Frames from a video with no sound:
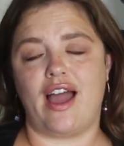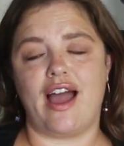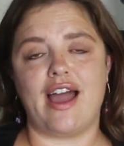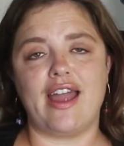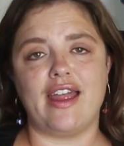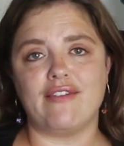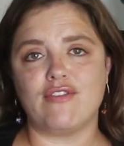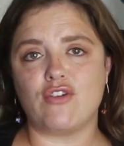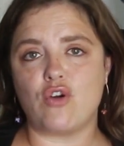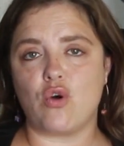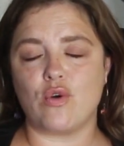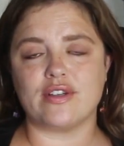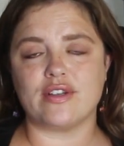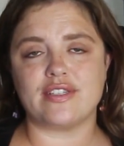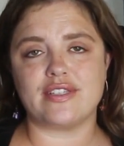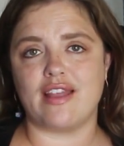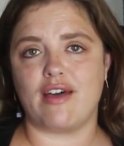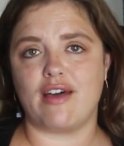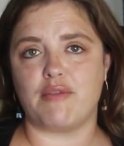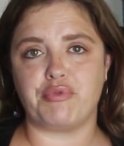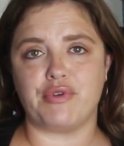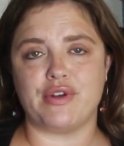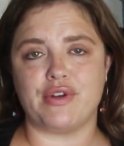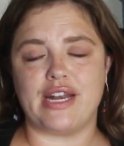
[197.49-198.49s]
I, of course,
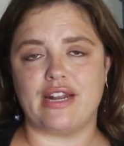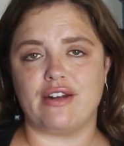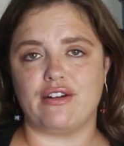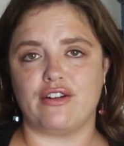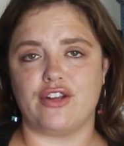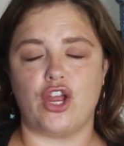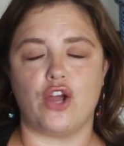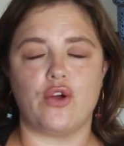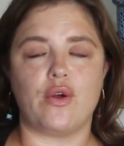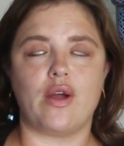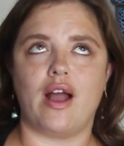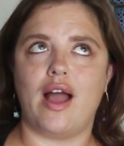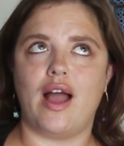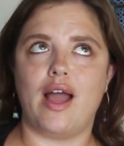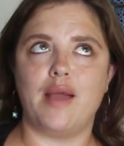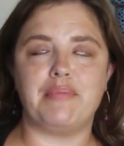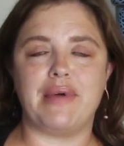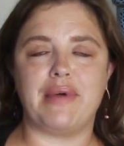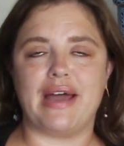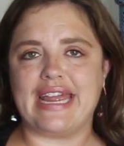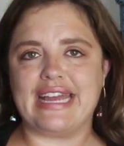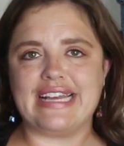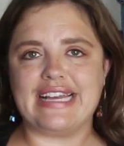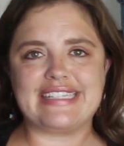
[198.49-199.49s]
love prenatal yoga. I'm
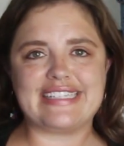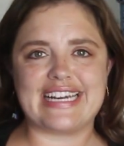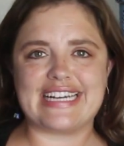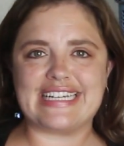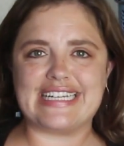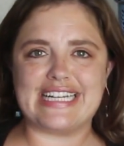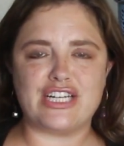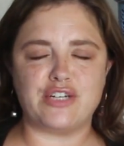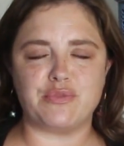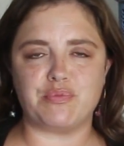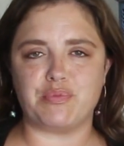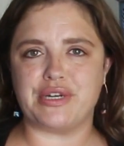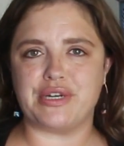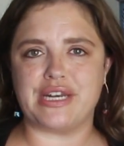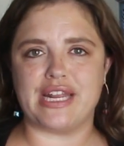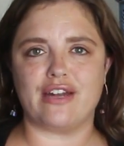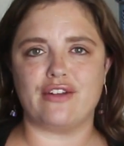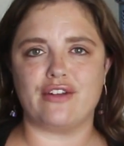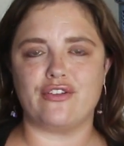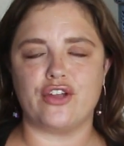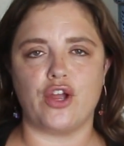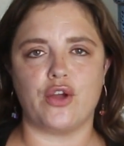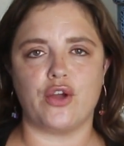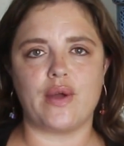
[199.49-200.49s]
biased. I teach
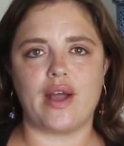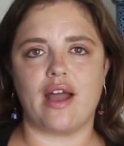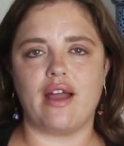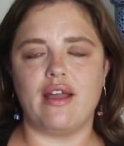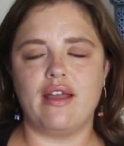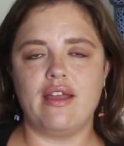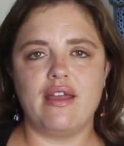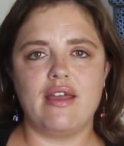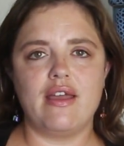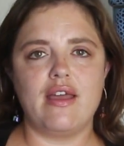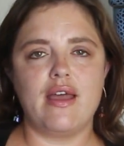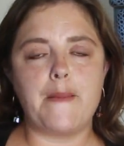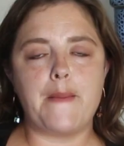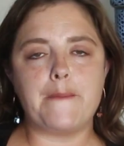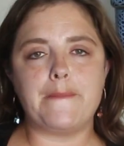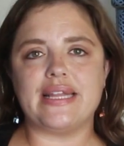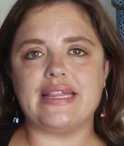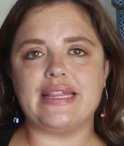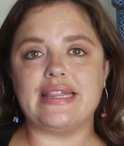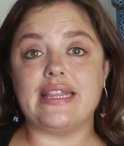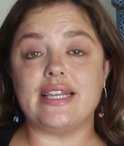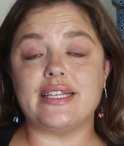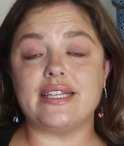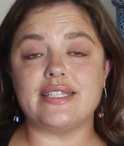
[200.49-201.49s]
prenatal yoga.
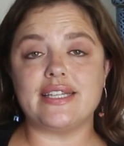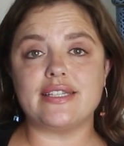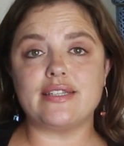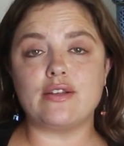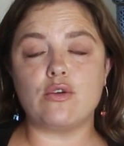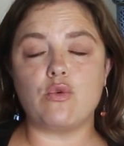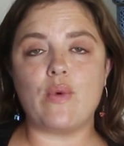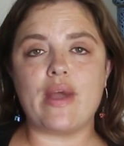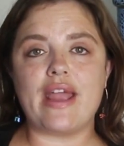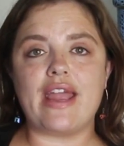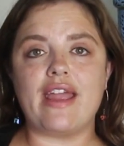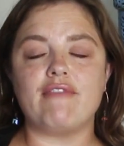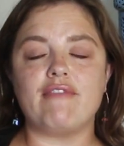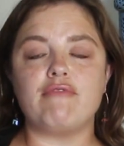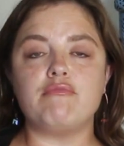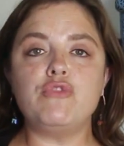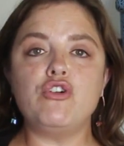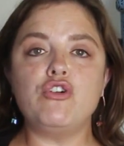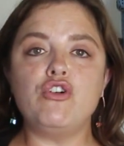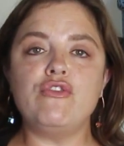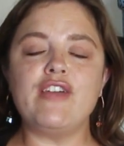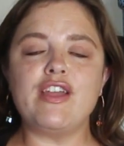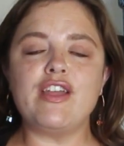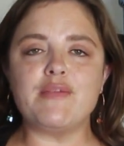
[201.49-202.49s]
But this is a way of
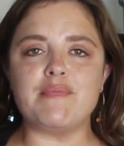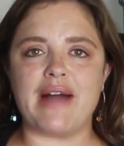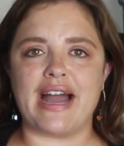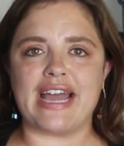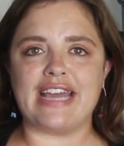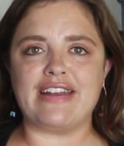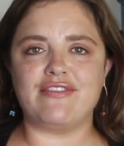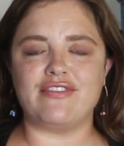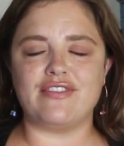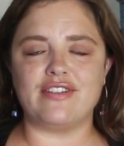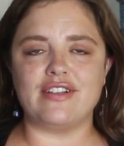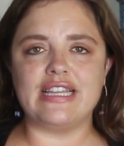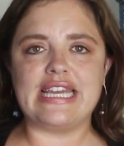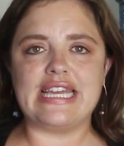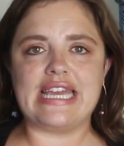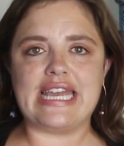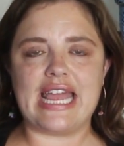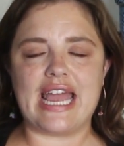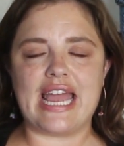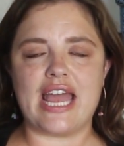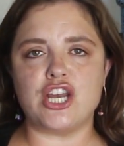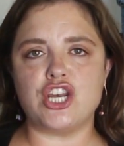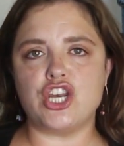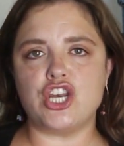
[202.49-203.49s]
moving
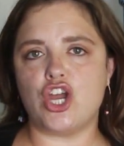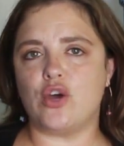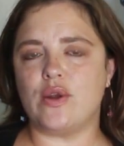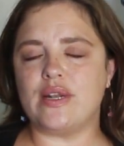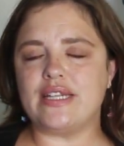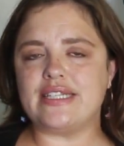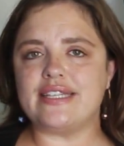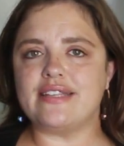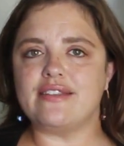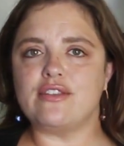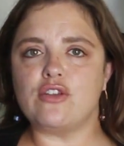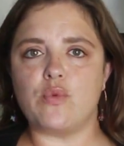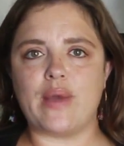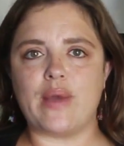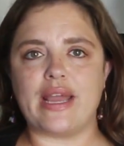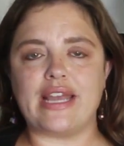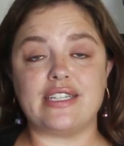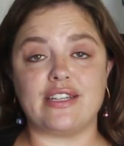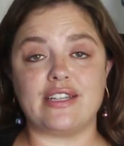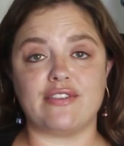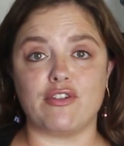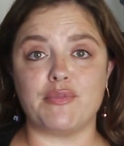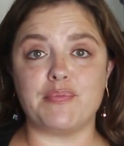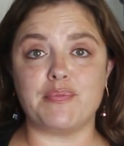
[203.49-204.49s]
mindfully and noticing the way
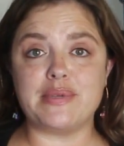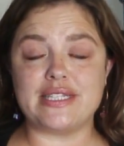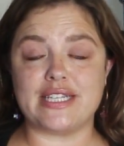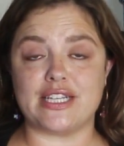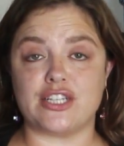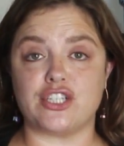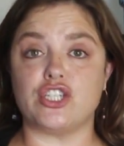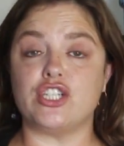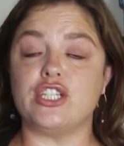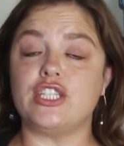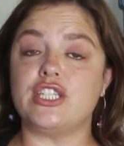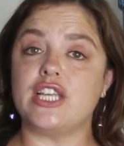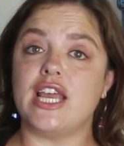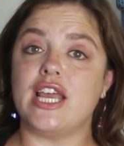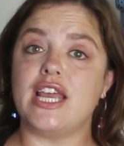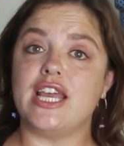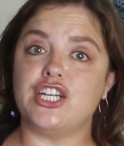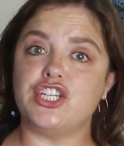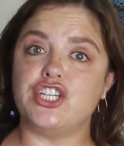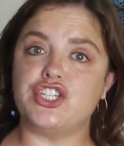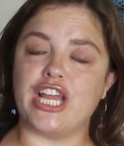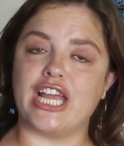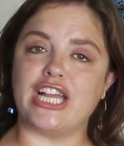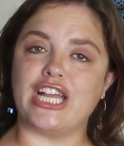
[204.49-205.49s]
different positions
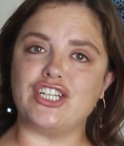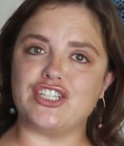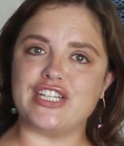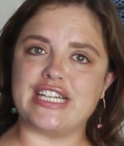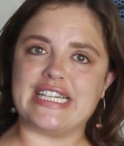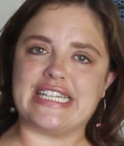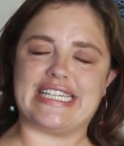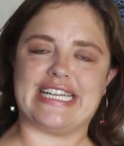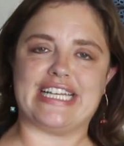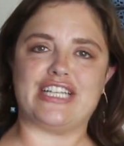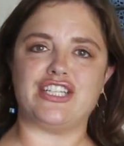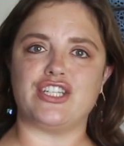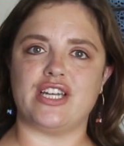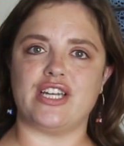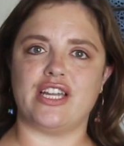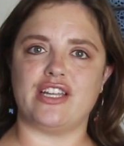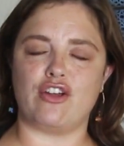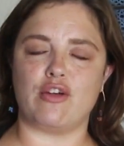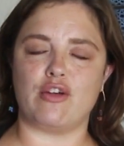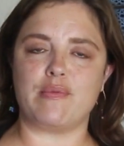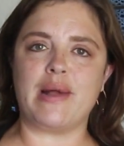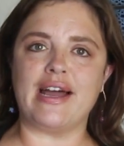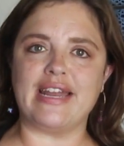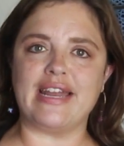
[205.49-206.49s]
change sensation in
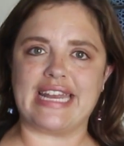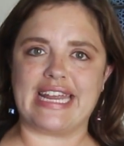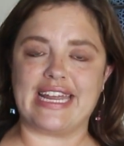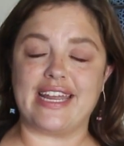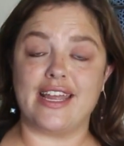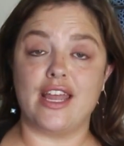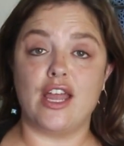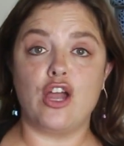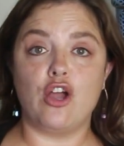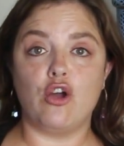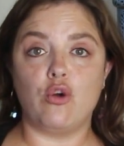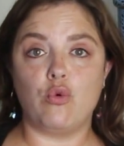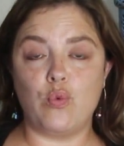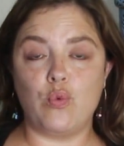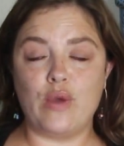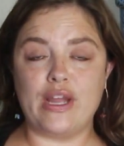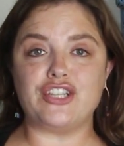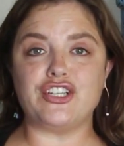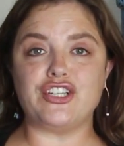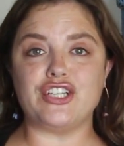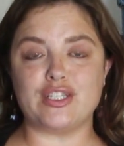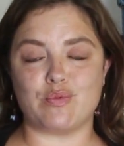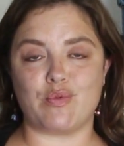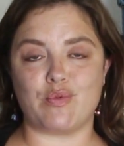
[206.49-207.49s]
your body,
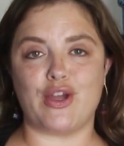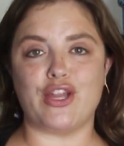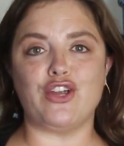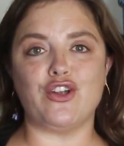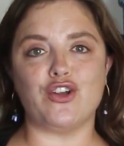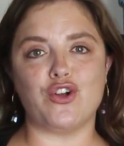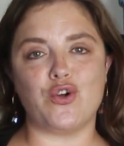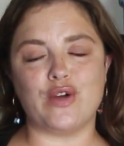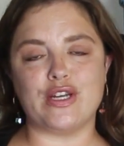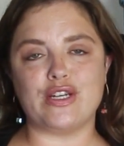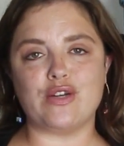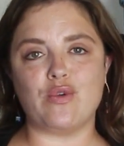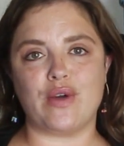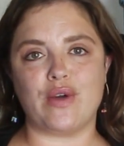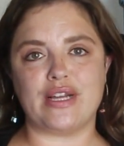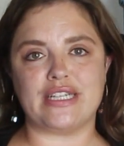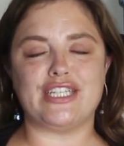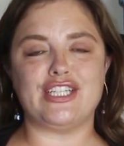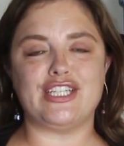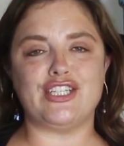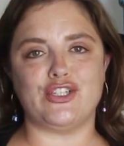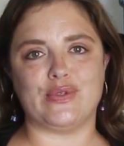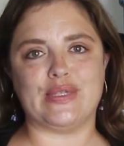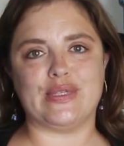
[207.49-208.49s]
which is what you're going to want
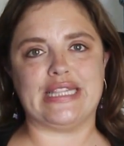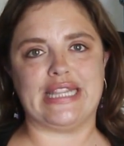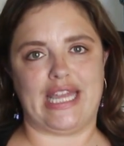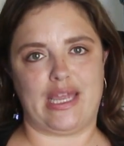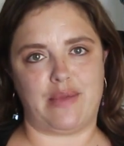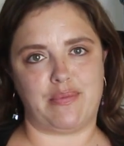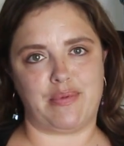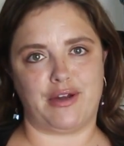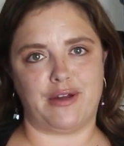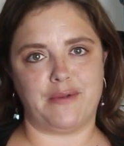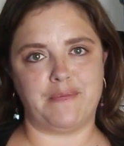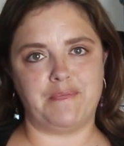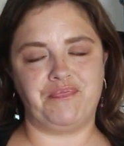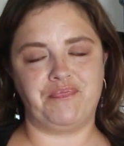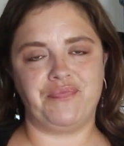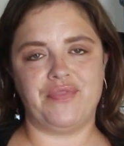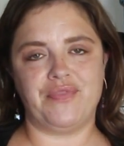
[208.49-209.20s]
to do in labor.